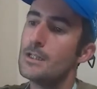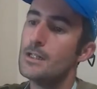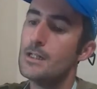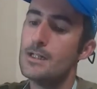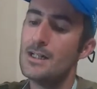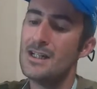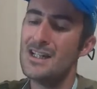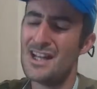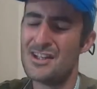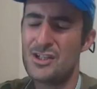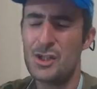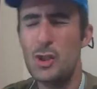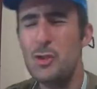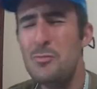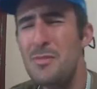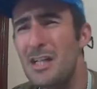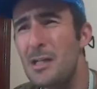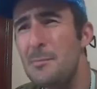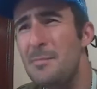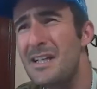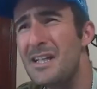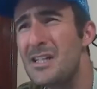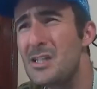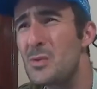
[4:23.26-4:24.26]
A 2
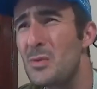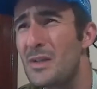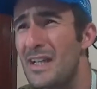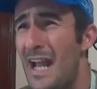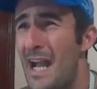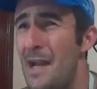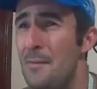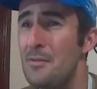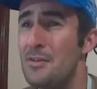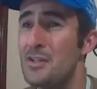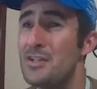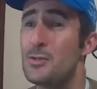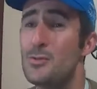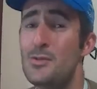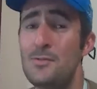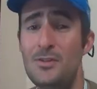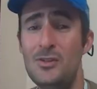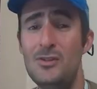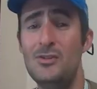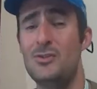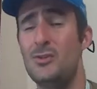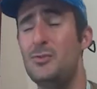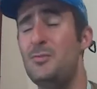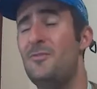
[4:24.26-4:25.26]
megapixel camera. So if you
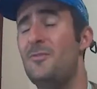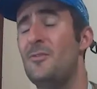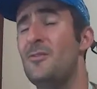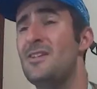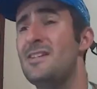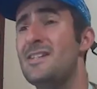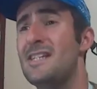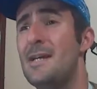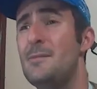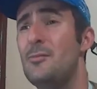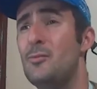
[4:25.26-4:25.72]
do, for example,